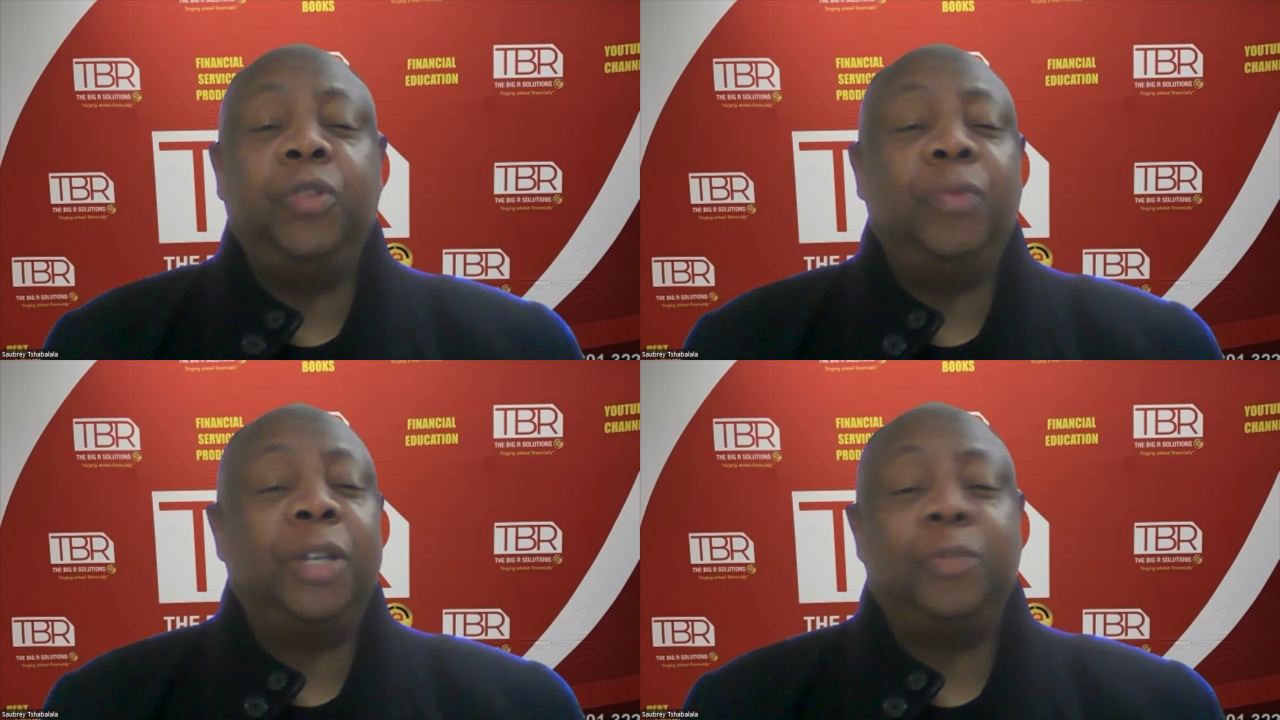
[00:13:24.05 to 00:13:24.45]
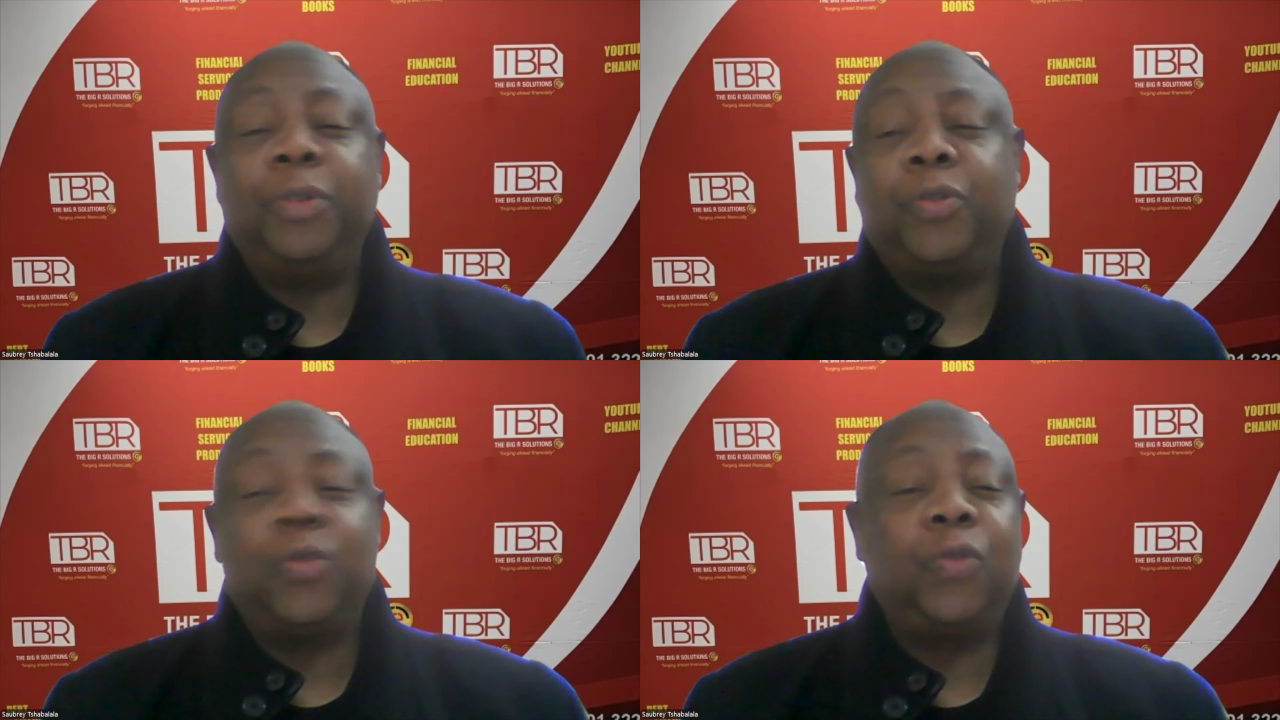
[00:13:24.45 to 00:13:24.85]
you must
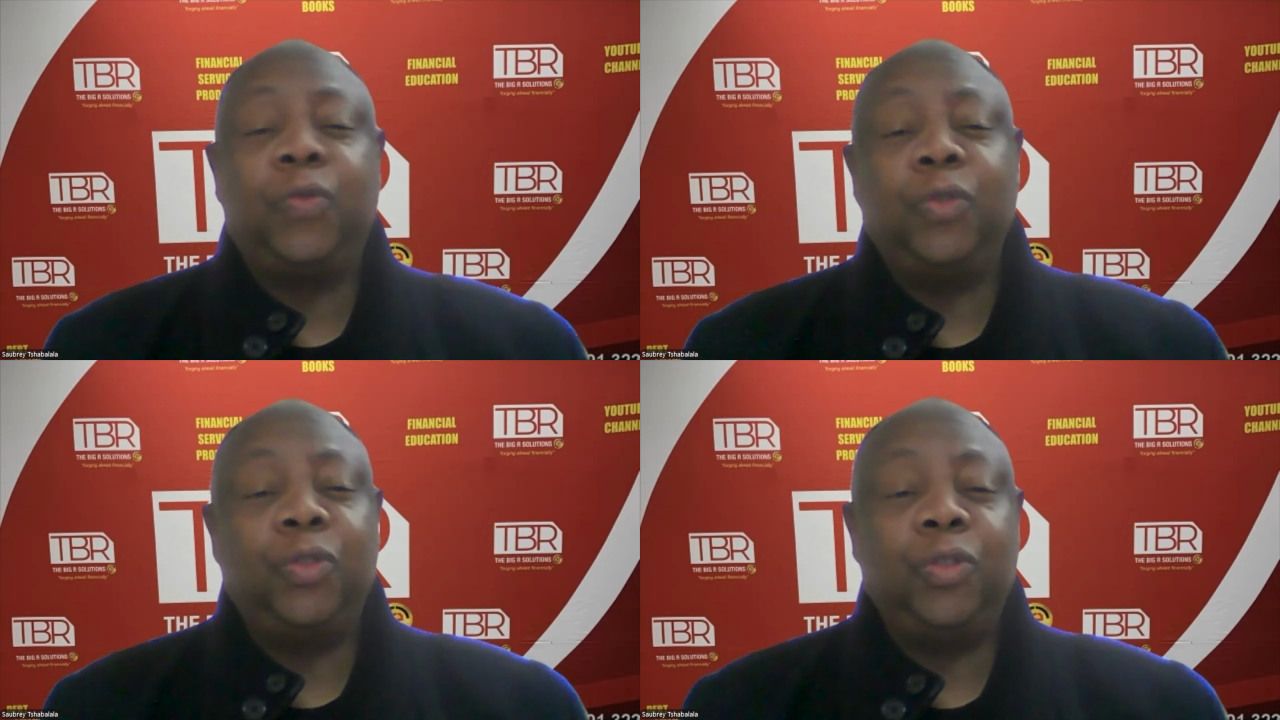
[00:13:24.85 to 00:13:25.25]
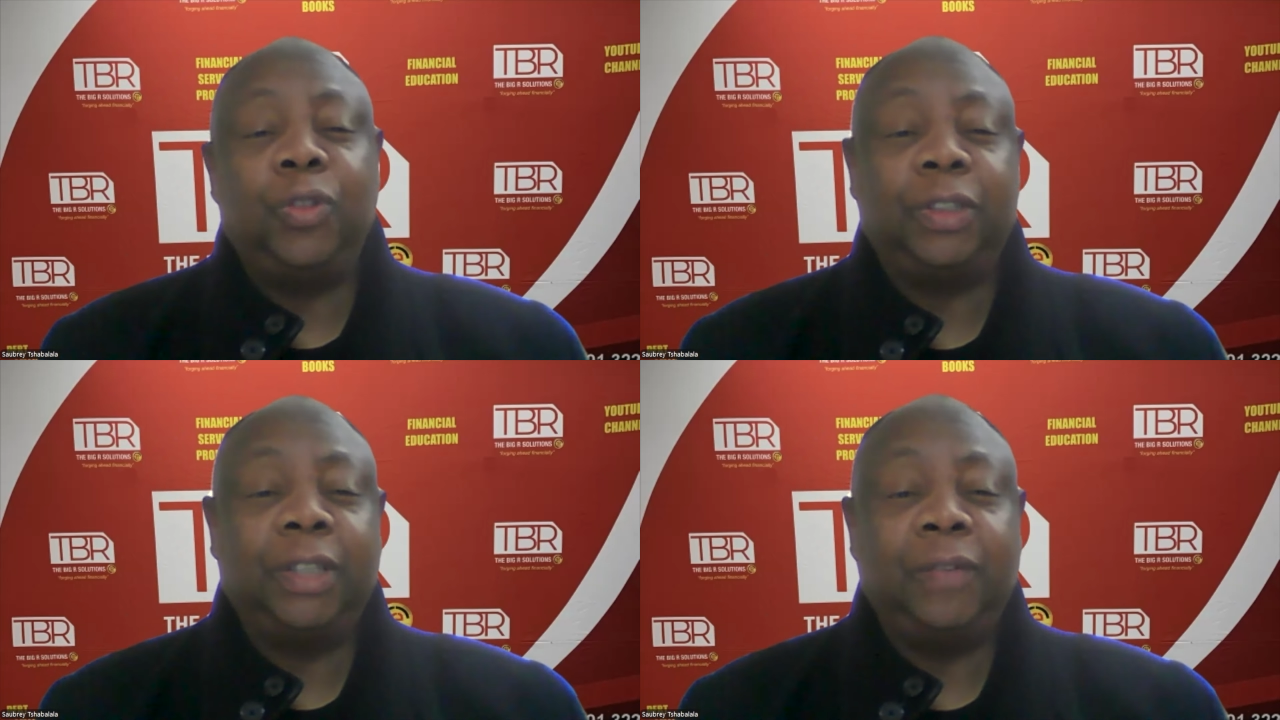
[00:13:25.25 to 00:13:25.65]
be truthful to
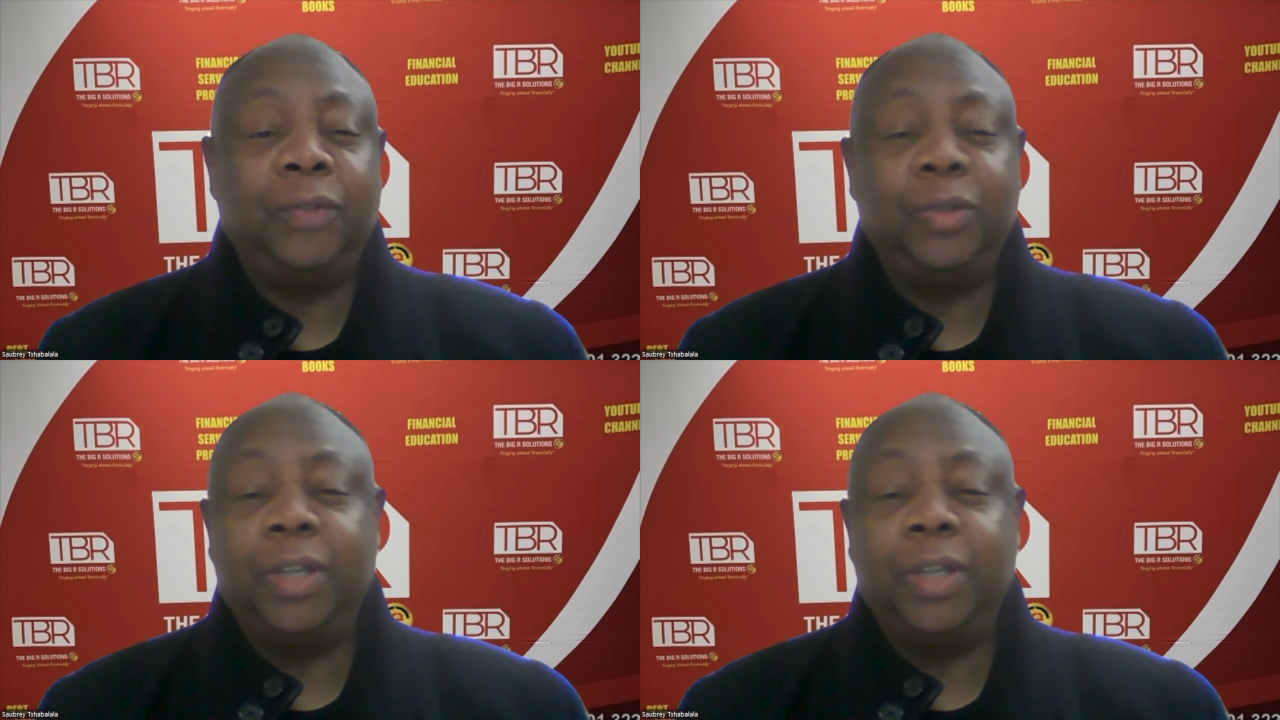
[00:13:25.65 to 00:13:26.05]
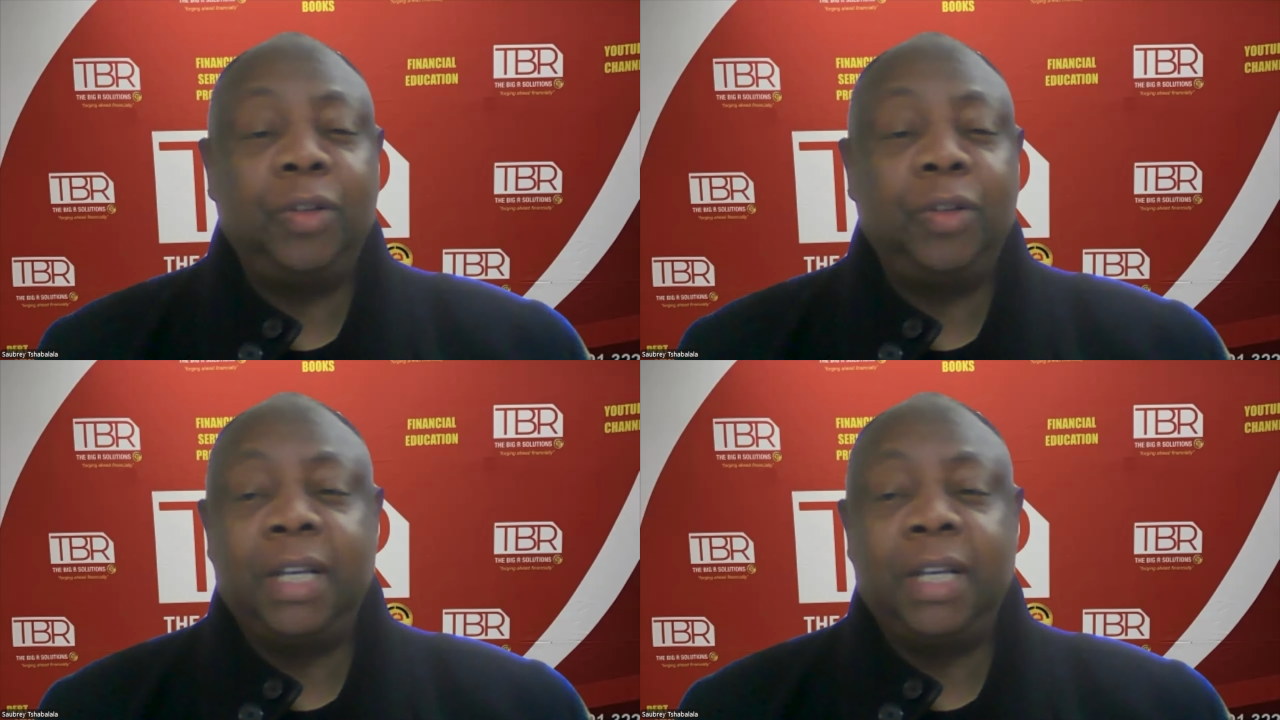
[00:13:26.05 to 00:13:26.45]
yourself. You
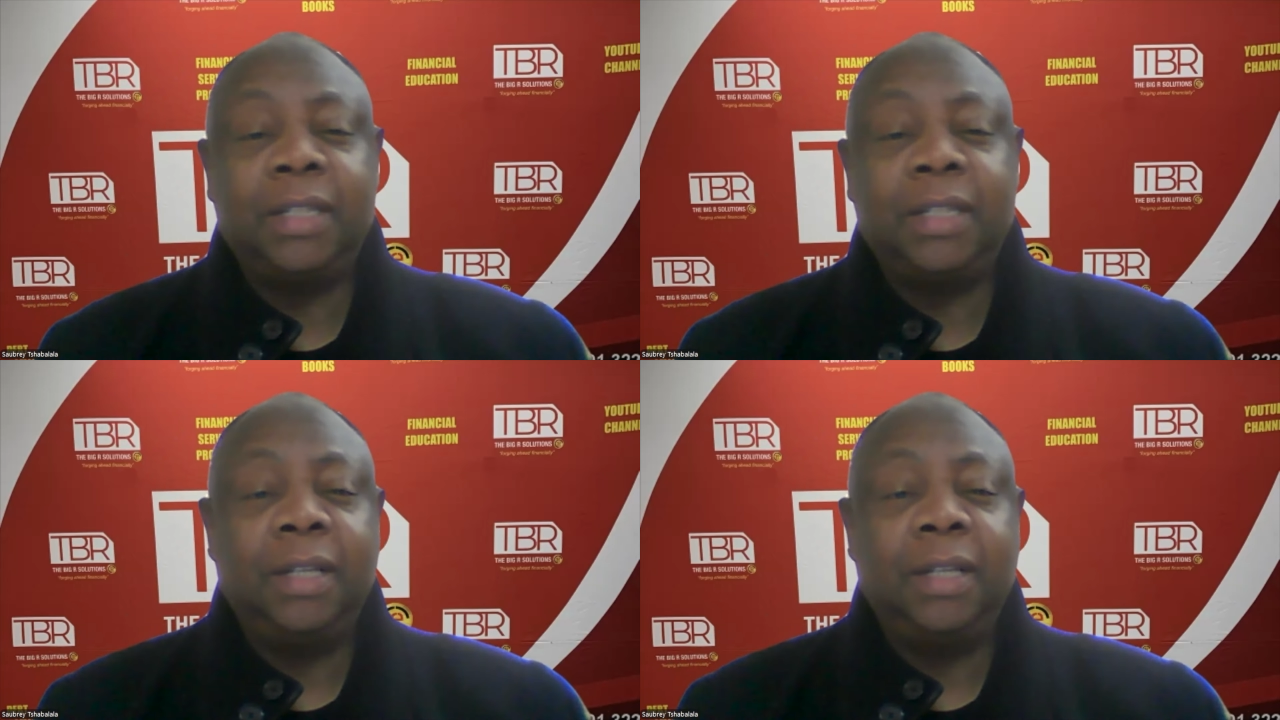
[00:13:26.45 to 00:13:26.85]
cannot just